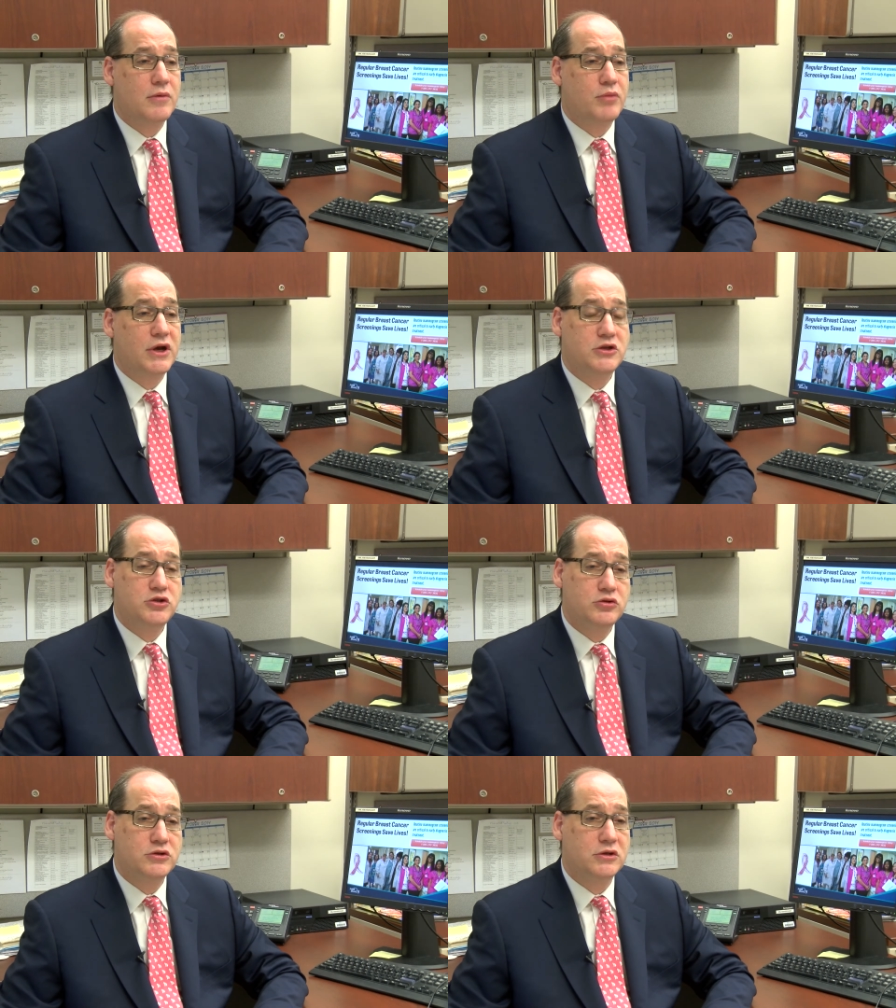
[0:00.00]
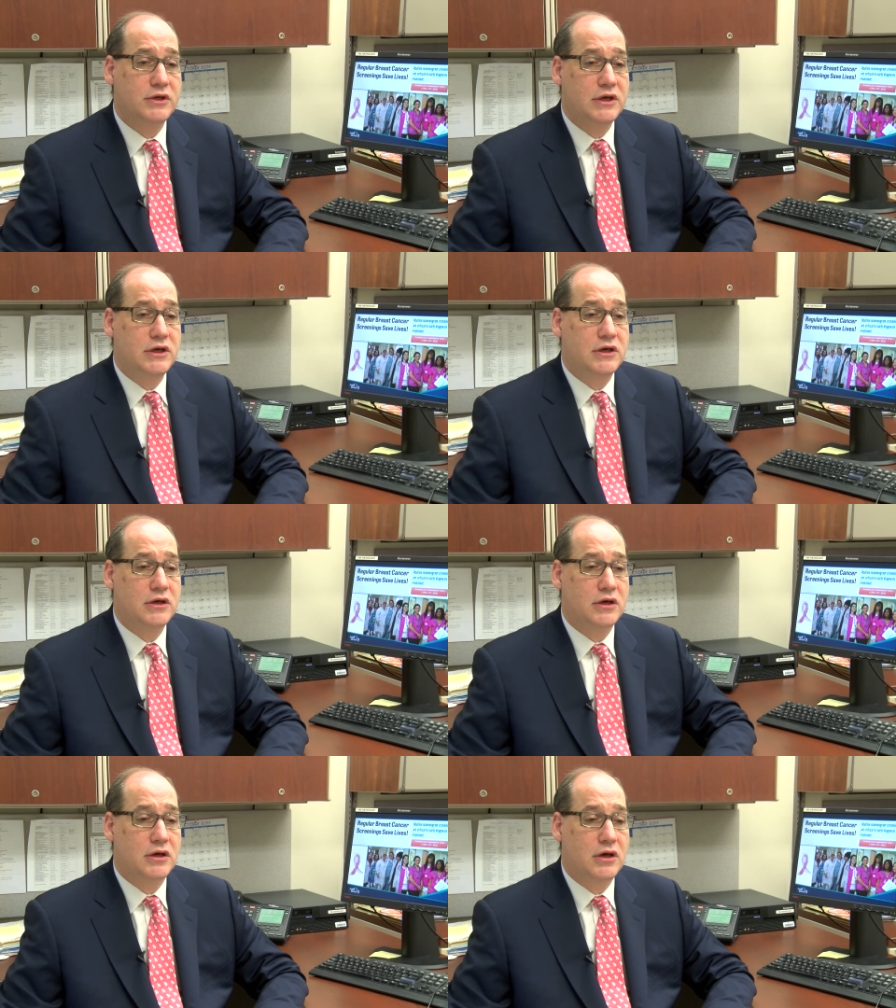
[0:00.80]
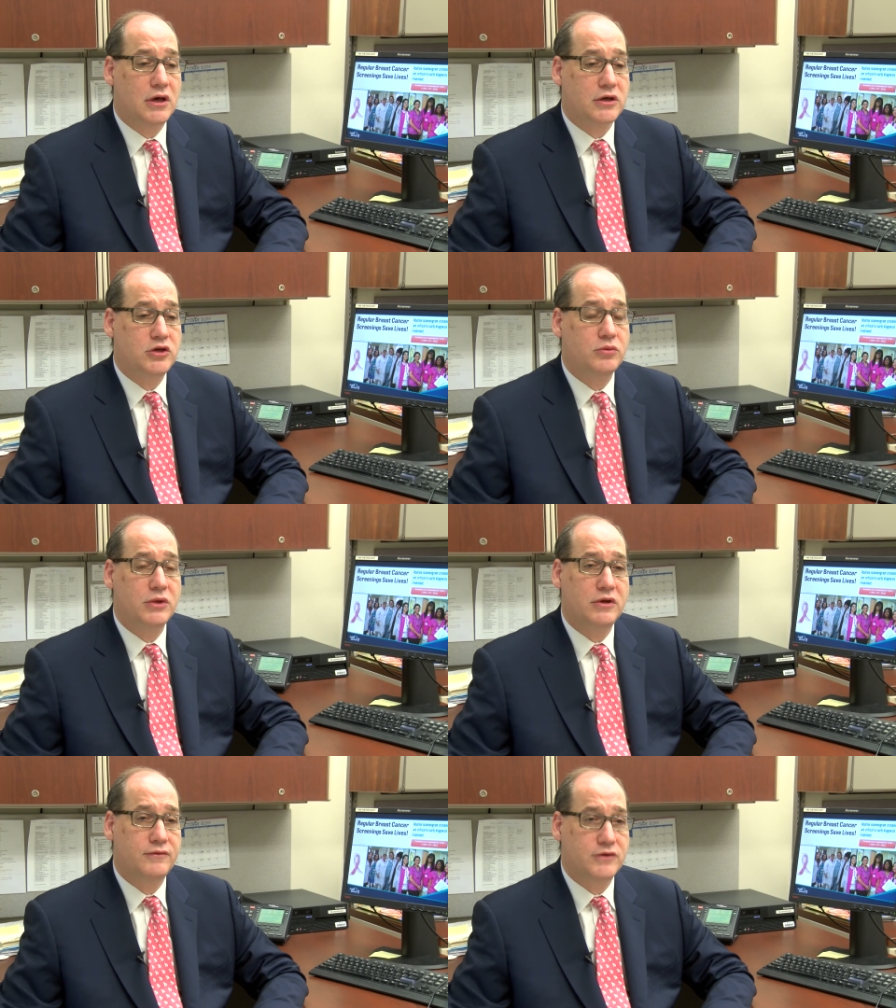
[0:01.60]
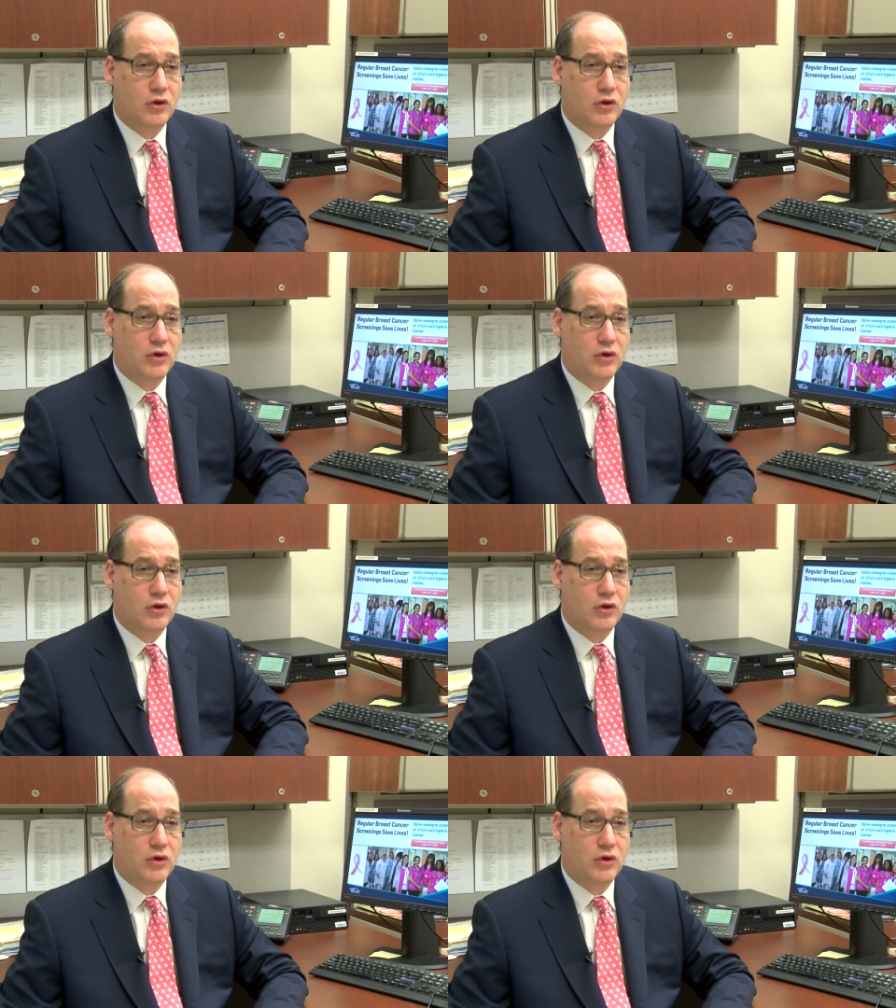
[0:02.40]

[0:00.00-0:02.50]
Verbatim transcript: But it's usually a cumulative